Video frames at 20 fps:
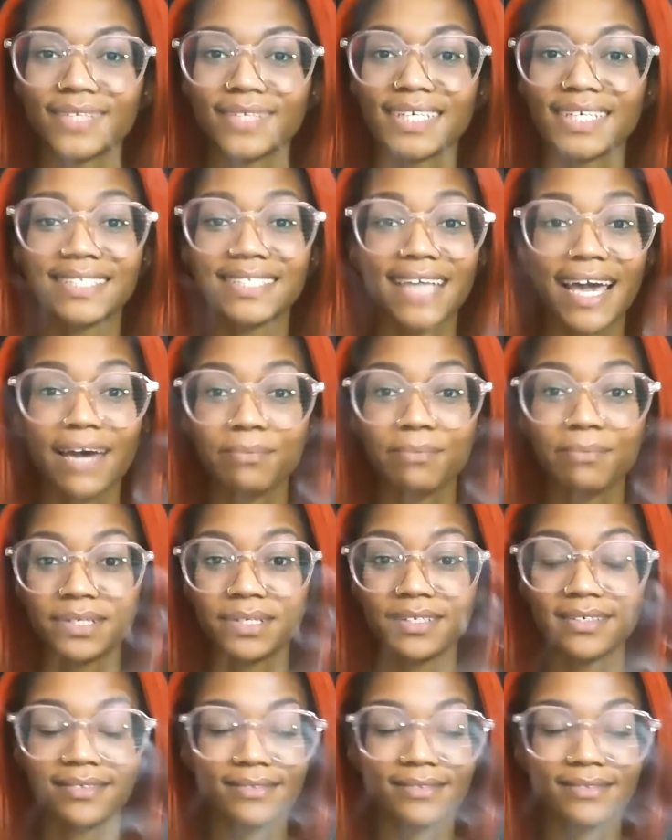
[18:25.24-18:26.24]
it's
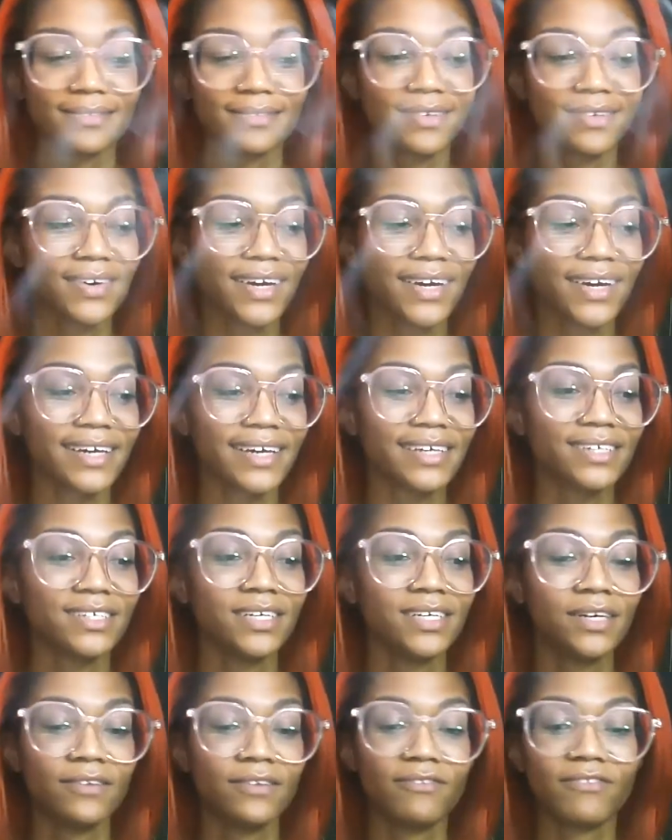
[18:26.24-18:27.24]
happening okay
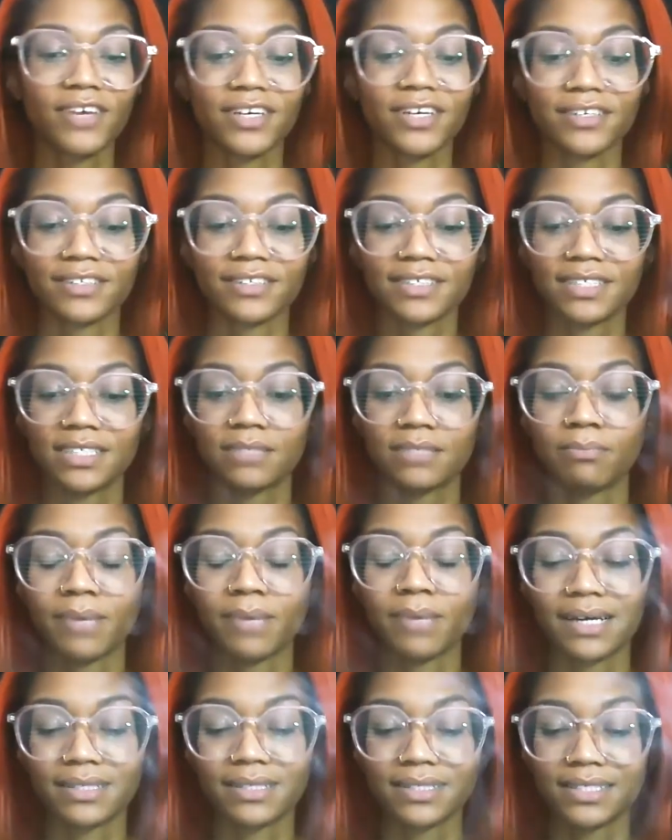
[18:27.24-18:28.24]
fairness,
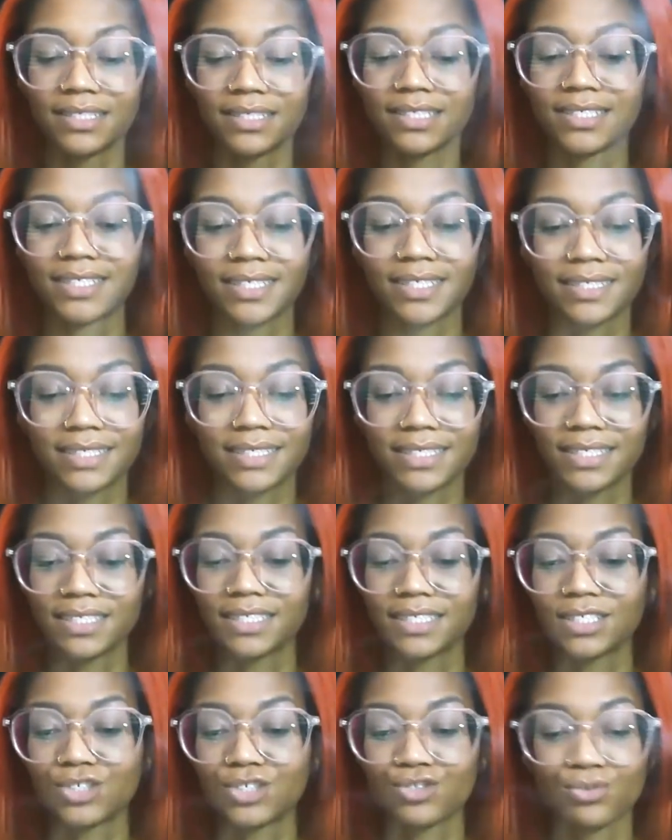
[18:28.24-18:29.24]
balance,
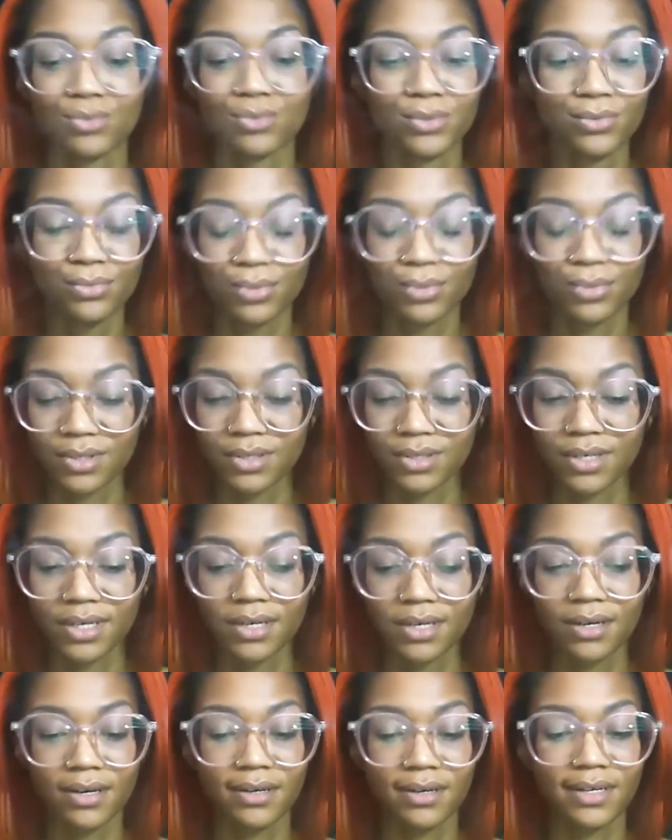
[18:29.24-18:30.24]
justice, truth.
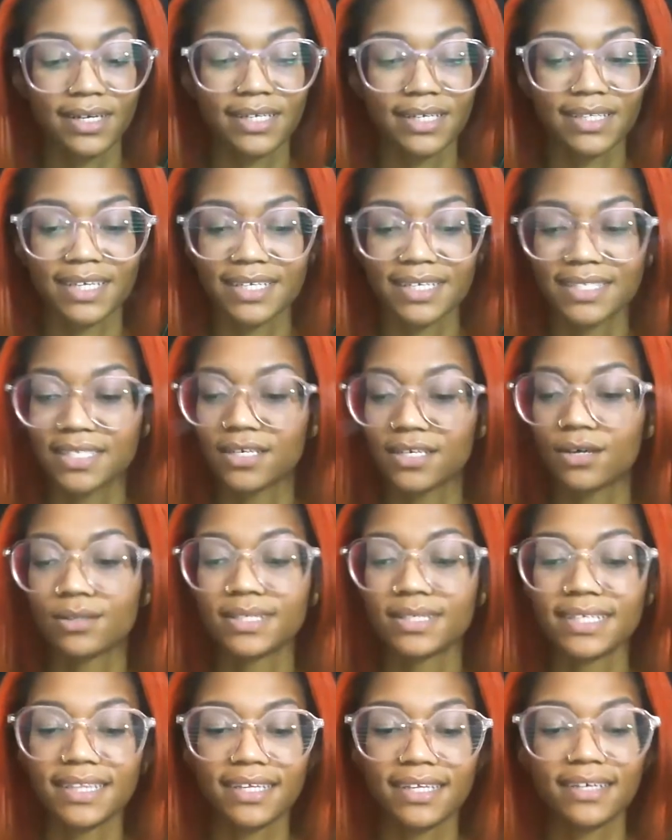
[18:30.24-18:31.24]
All right, that's the
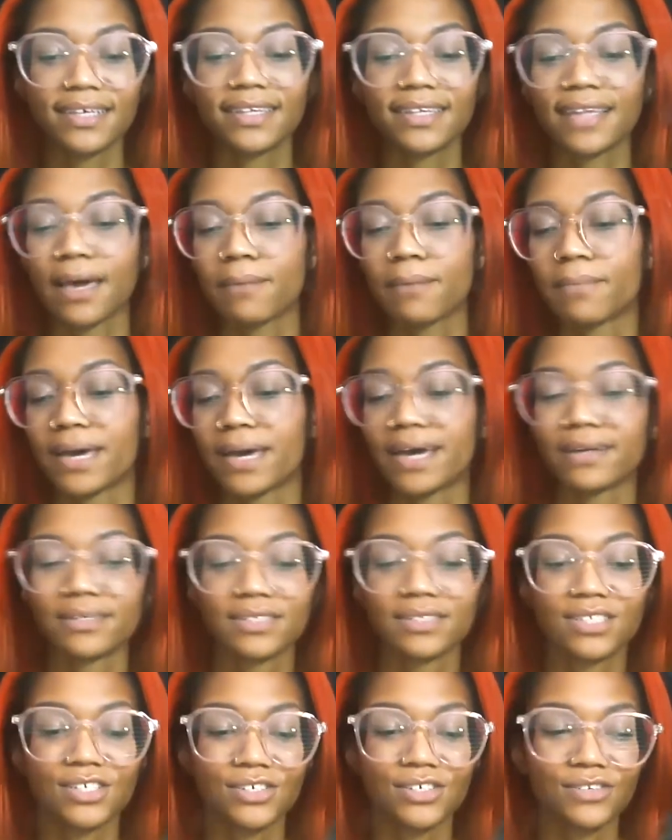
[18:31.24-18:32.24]
only thing that
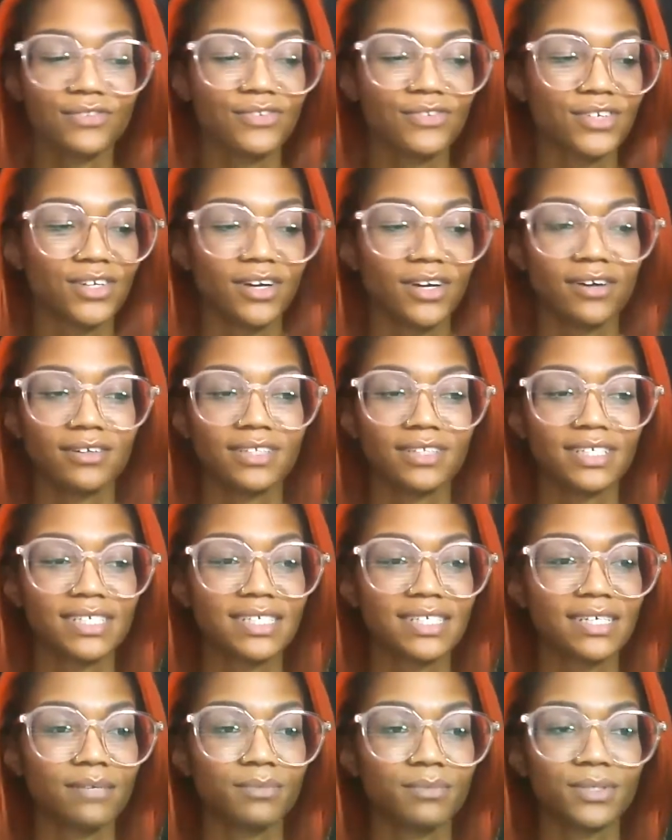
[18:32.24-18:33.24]
matters here for y'all this
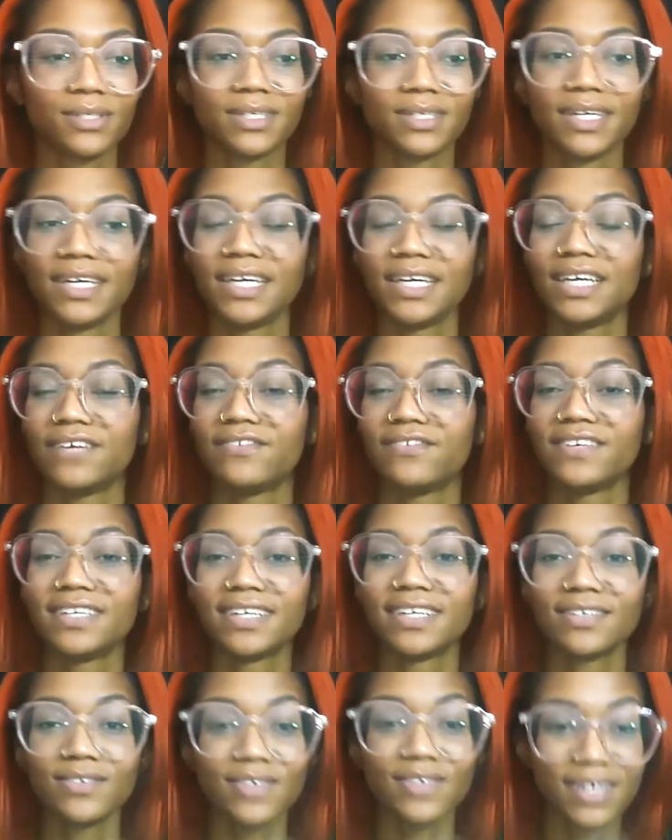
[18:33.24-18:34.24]
summer. If it
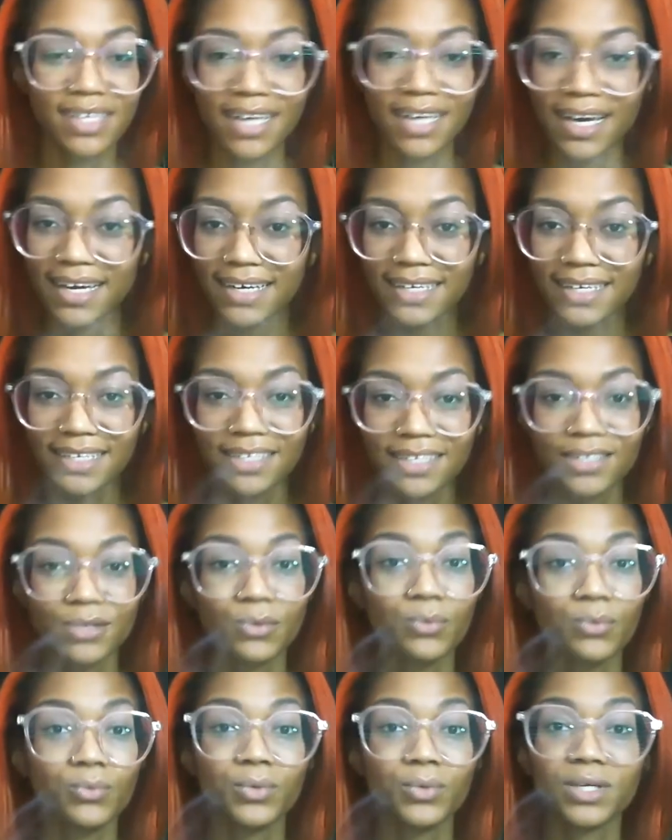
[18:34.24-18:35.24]
don't align
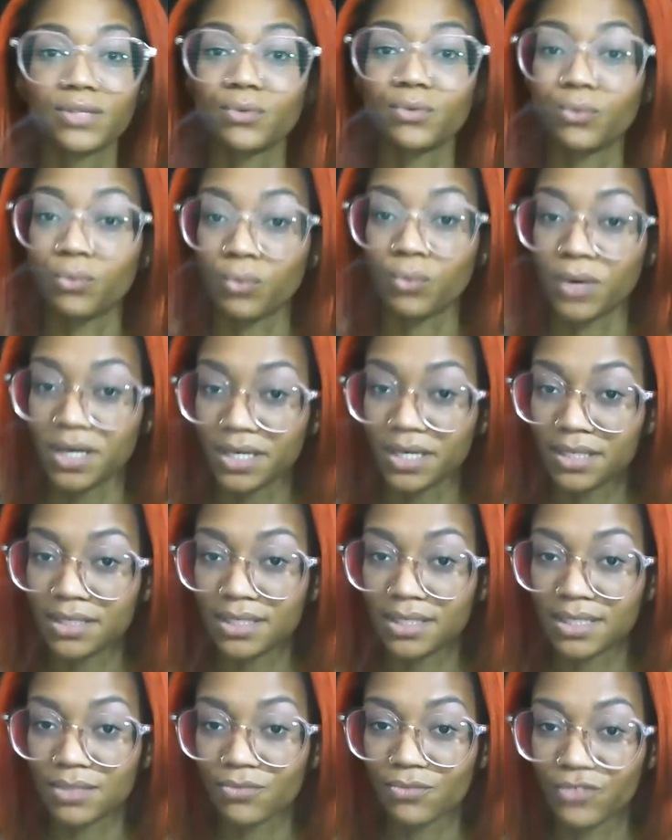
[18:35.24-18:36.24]
with what
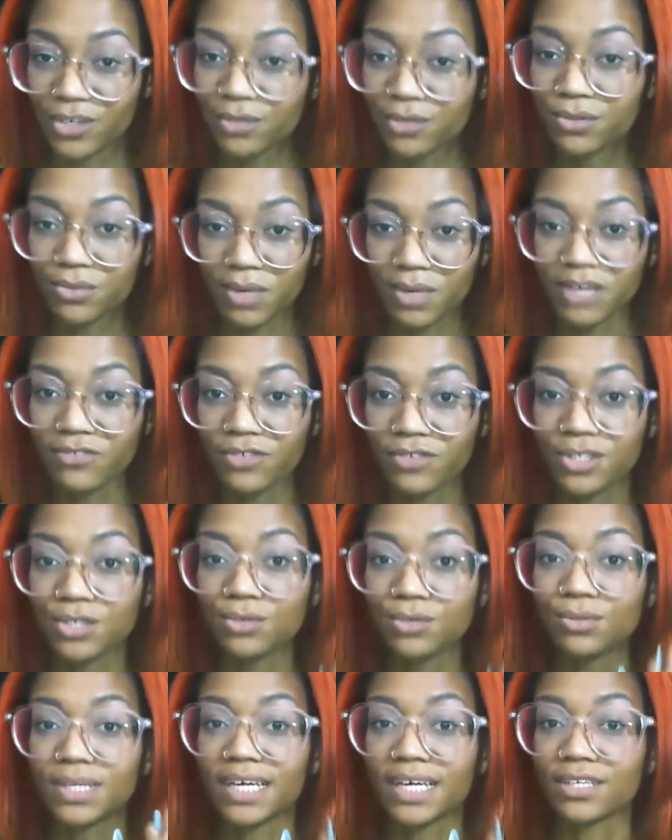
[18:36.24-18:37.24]
feels right for
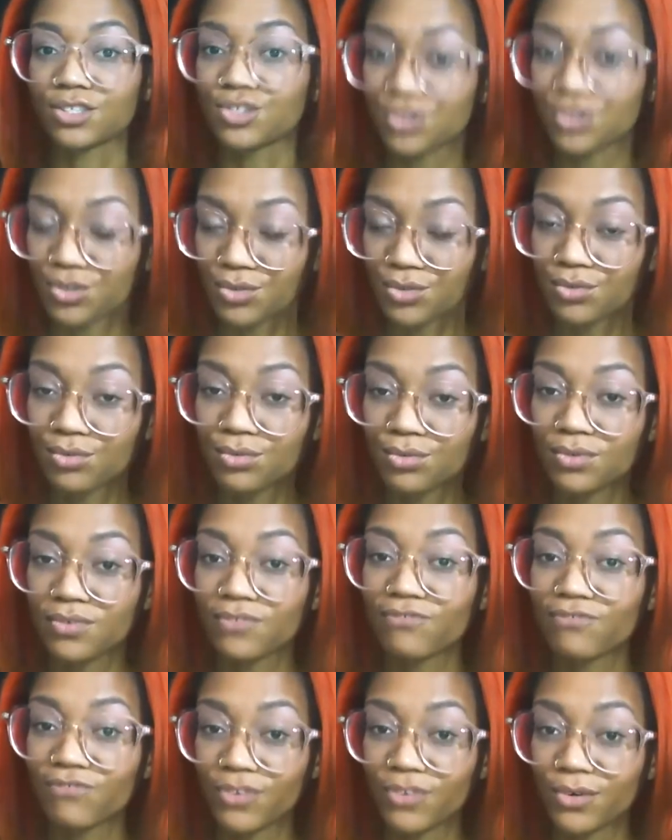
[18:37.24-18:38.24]
you, that is
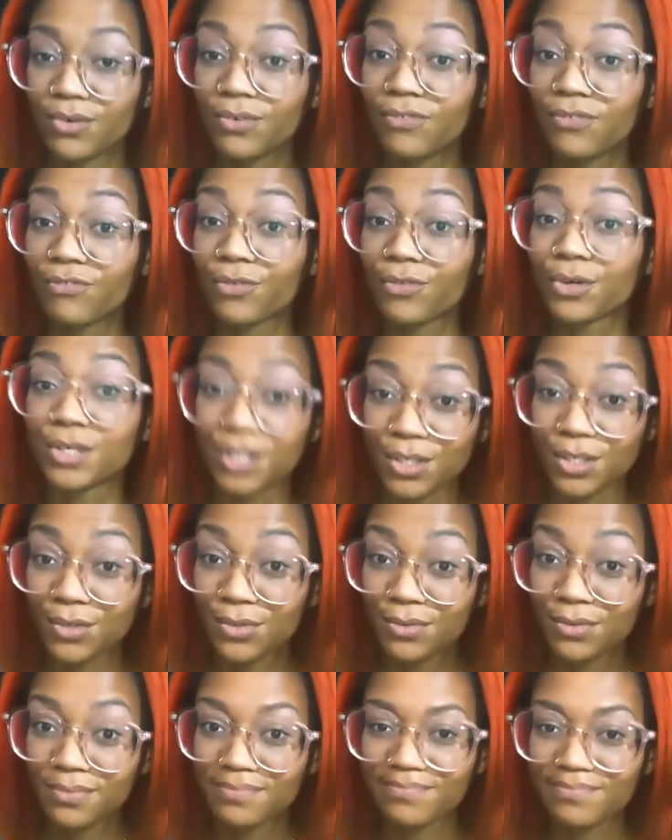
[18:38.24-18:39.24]
truthful for
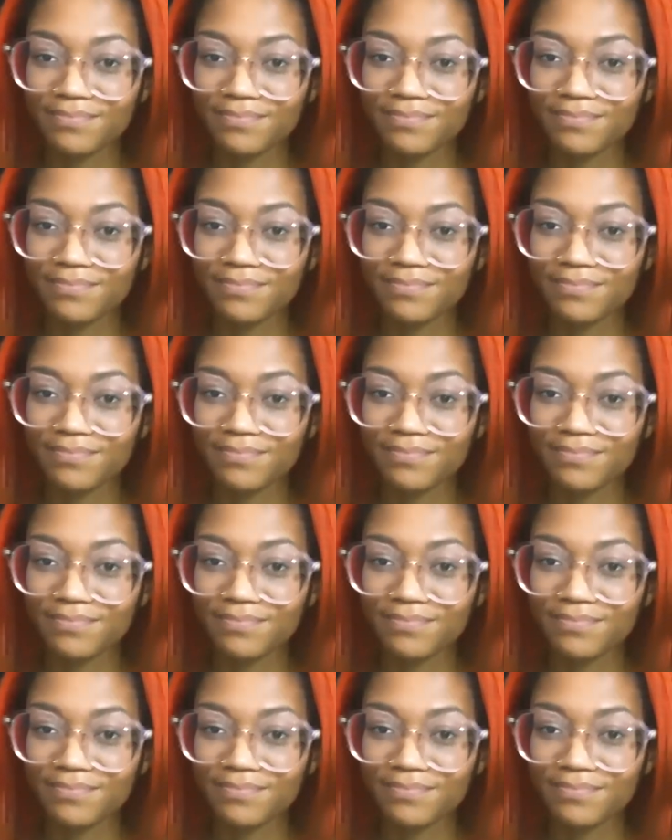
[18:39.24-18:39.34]
you,